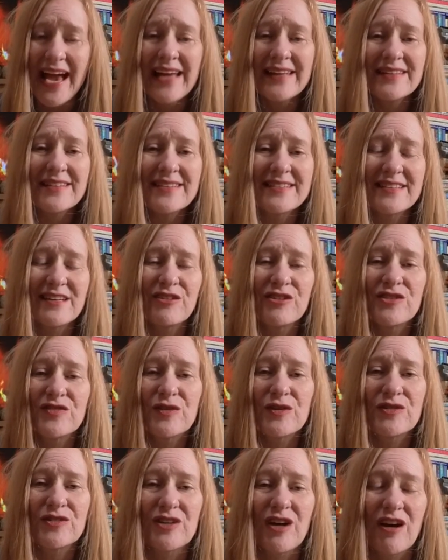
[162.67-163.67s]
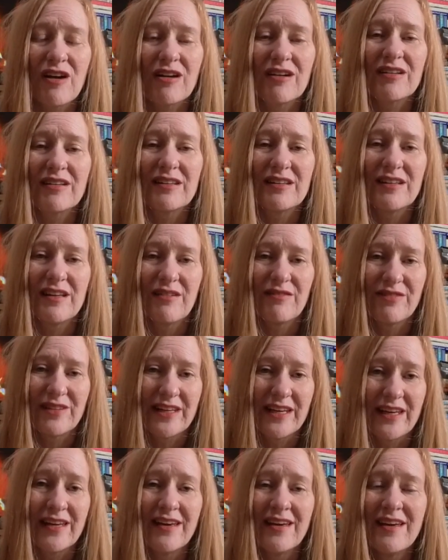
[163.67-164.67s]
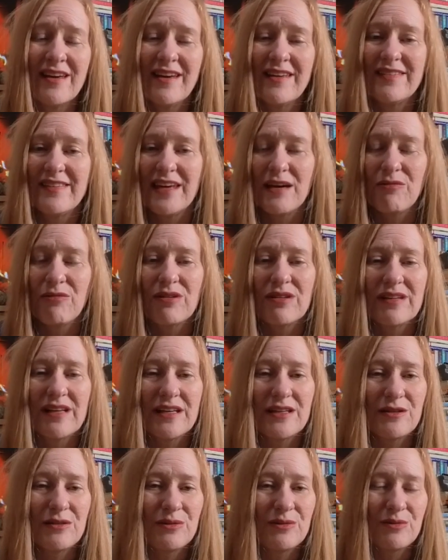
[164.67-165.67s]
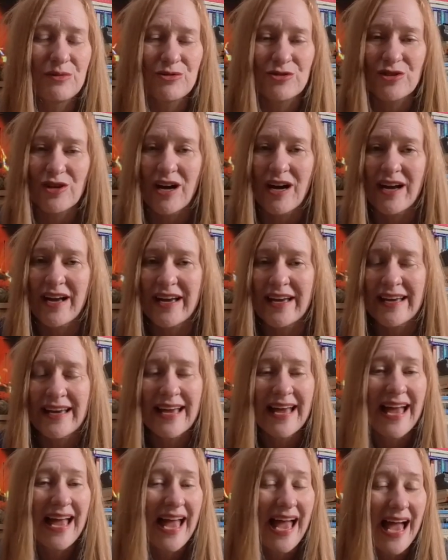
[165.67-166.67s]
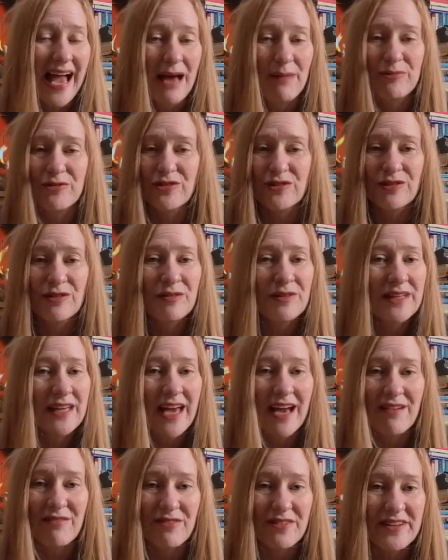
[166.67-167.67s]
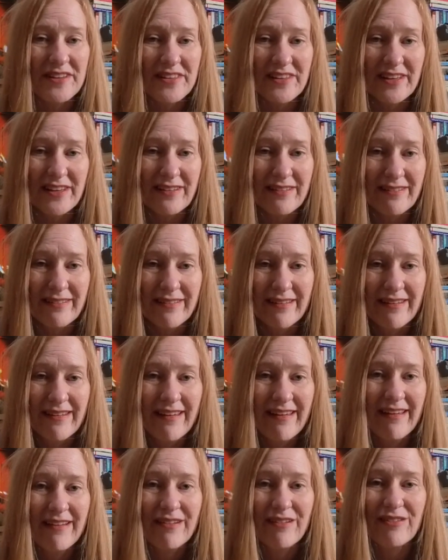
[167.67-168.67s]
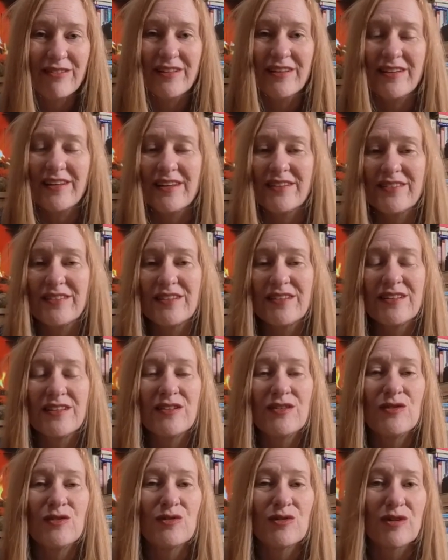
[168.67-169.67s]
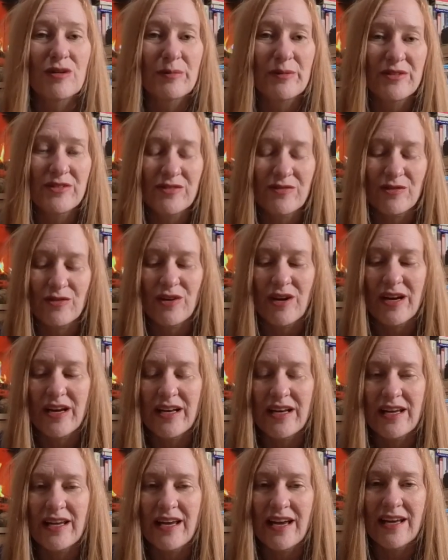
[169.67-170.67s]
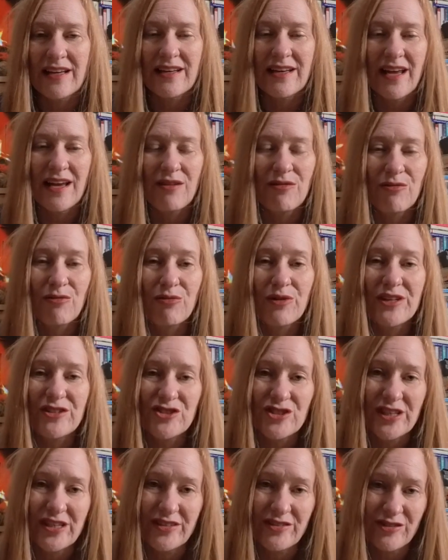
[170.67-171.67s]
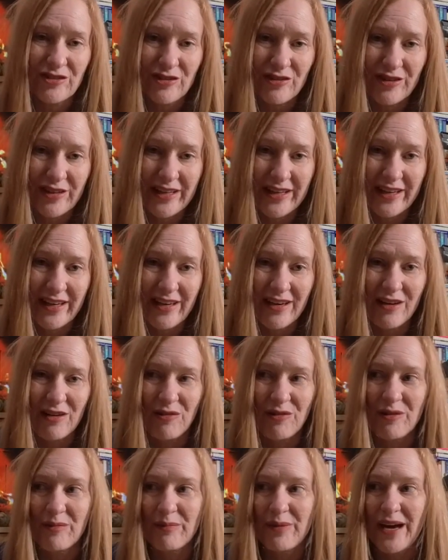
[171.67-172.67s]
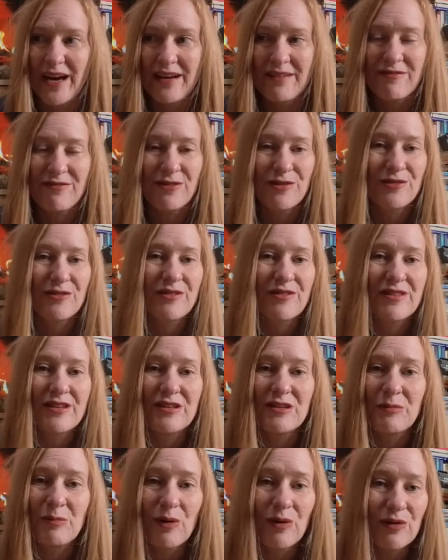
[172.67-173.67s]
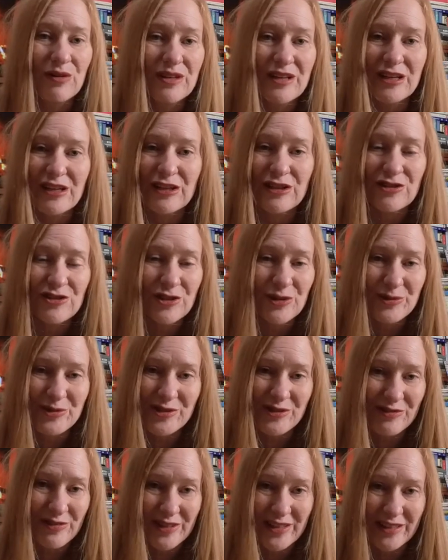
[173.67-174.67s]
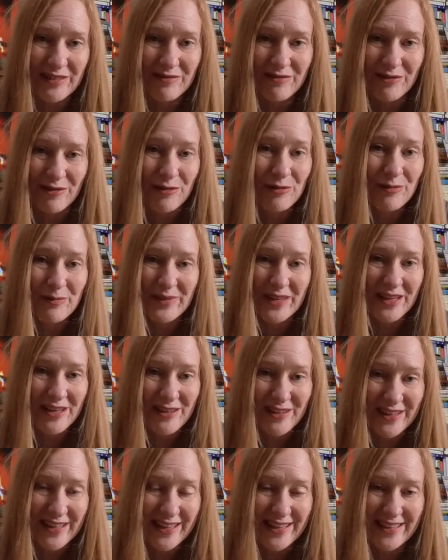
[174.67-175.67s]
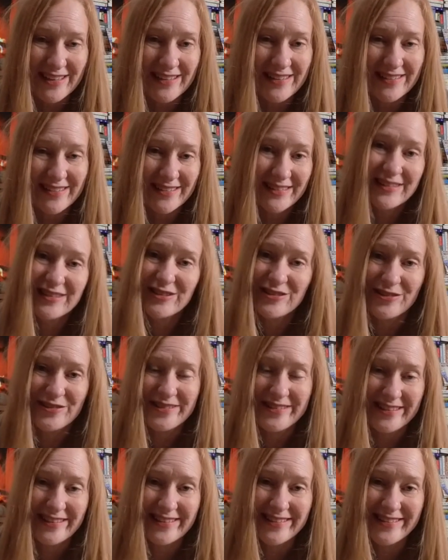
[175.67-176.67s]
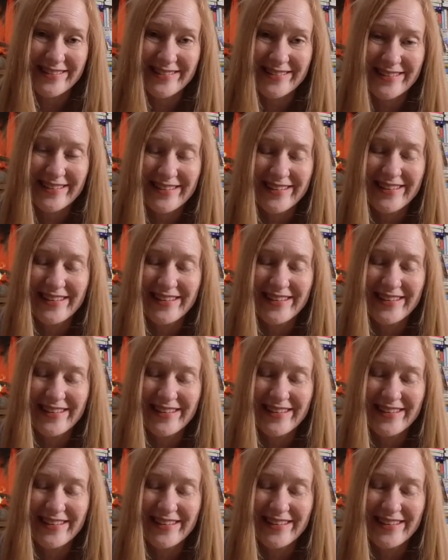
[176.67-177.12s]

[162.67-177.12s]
And the sales folks are lovely. They will let you try absolutely everything. Guerlain has an enormous variety and a rich history going back further than Napoleon and Josephine, for whom they created signature scents.